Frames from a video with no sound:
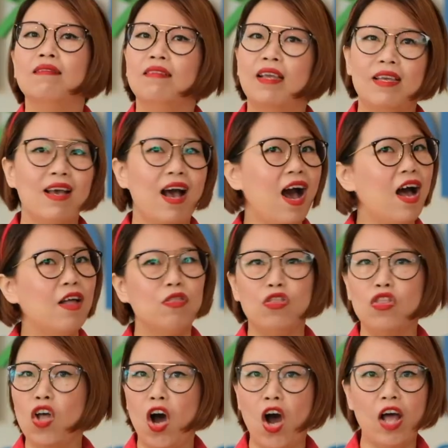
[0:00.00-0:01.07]
They are
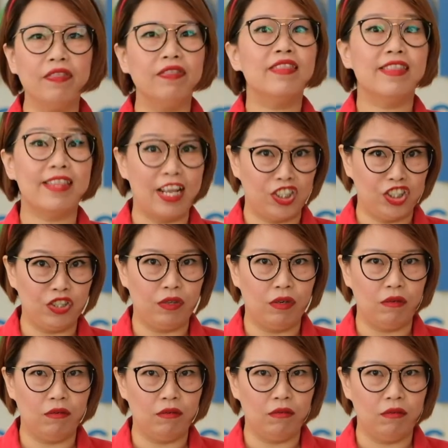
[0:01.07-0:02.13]
not
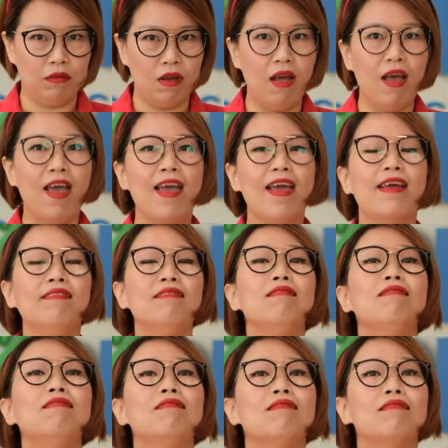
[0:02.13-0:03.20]
natural, and
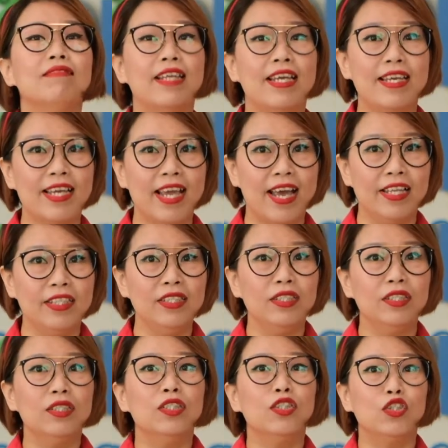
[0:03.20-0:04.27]
they can
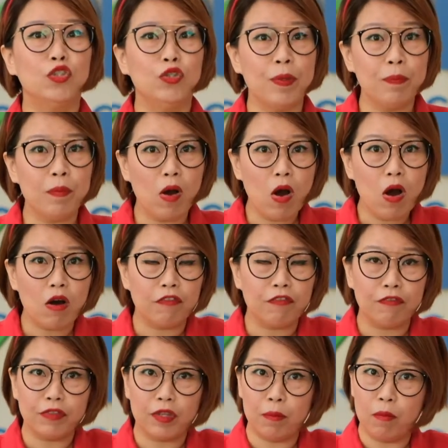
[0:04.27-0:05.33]
strip
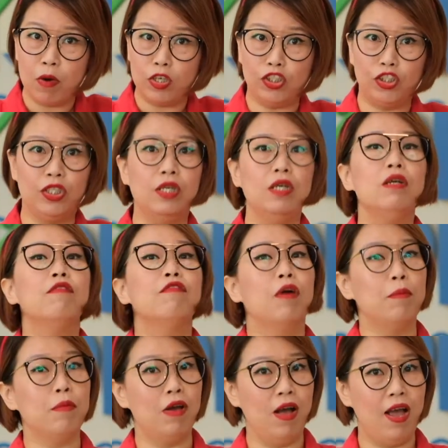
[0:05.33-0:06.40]
off the moisture
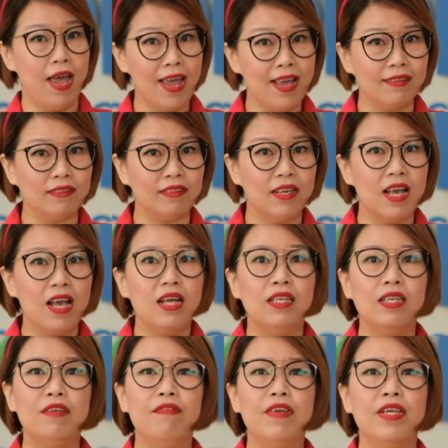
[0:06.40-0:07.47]
from your hand,
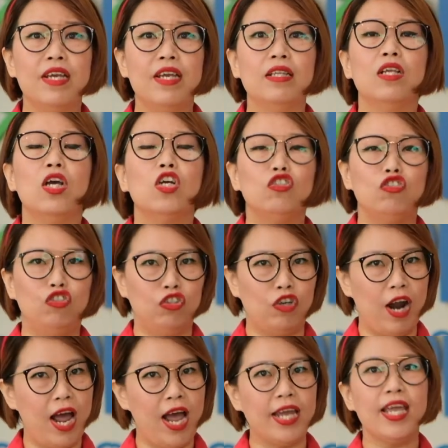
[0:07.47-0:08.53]
leaving it
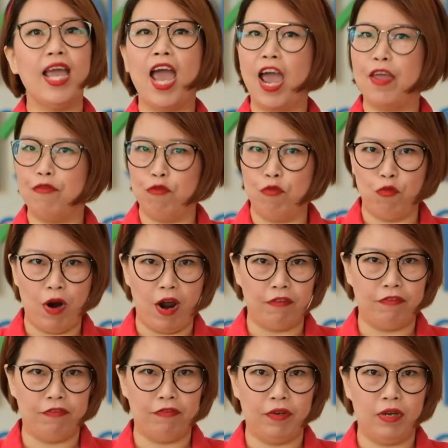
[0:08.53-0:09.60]
dry and
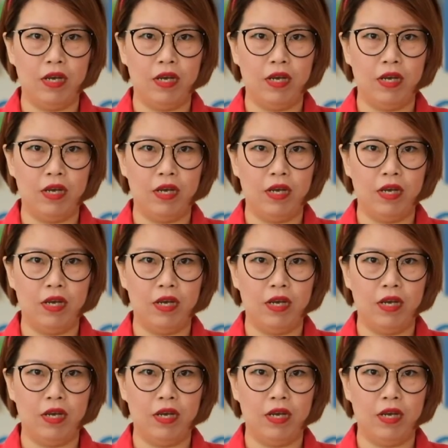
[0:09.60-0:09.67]
rough.